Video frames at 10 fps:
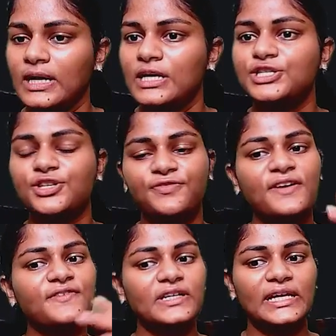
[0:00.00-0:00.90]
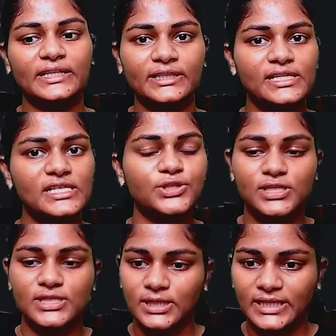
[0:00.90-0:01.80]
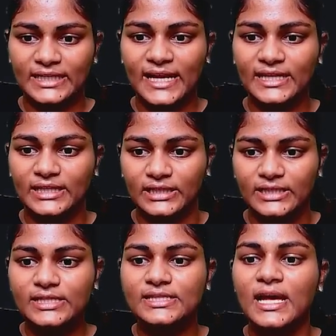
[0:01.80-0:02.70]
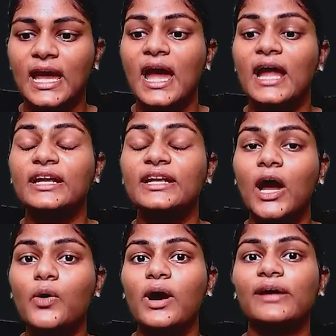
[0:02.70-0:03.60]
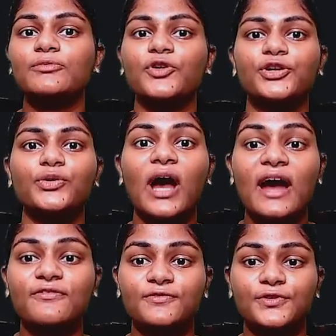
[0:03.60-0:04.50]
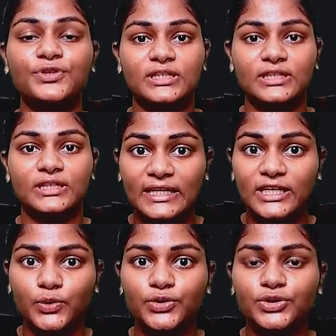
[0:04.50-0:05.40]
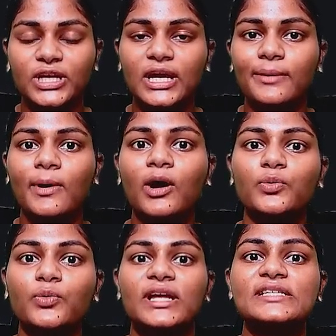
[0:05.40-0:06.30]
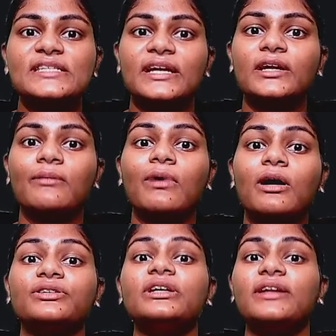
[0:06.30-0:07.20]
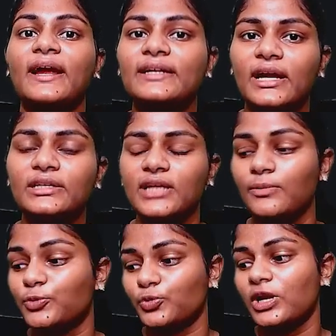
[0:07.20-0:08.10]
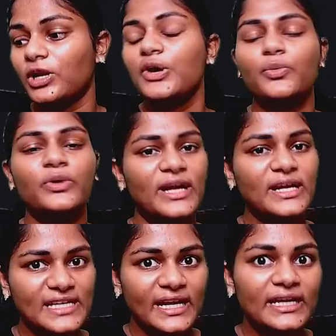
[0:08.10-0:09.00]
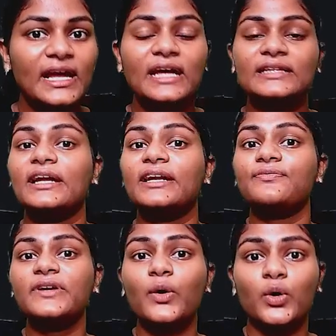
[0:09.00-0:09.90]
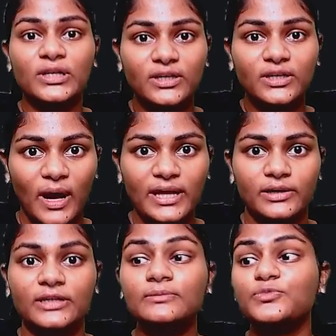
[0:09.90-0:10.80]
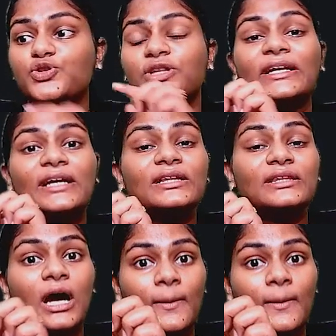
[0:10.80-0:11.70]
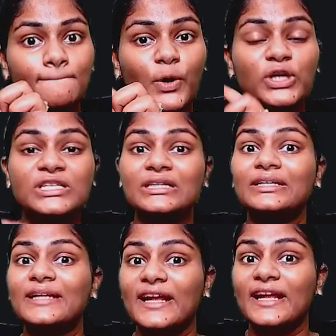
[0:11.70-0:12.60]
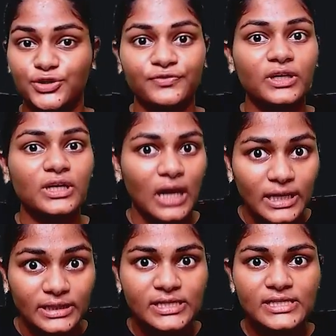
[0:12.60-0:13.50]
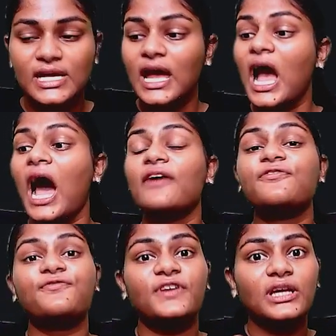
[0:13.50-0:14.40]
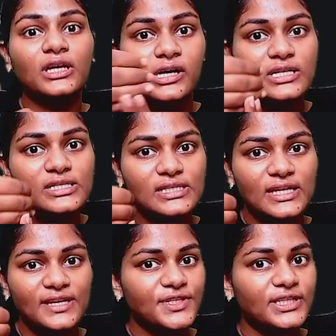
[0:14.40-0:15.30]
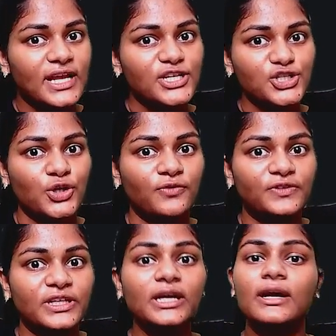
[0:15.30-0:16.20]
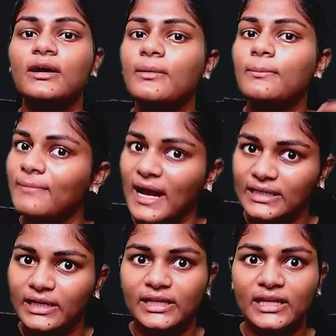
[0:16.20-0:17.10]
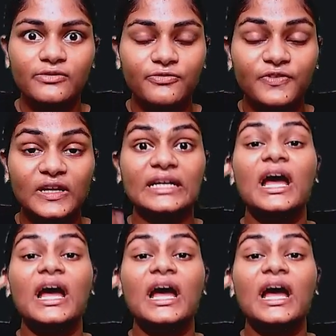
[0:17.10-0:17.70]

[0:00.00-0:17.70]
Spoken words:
So if I've connected this to the circuit like this, now I'm going to have to tell you to think about what I said about the right hand thumb rule. We had said that if we hold the wire so that our thumb points in the direction of the current, our fingers gives the direction of the magnetic field.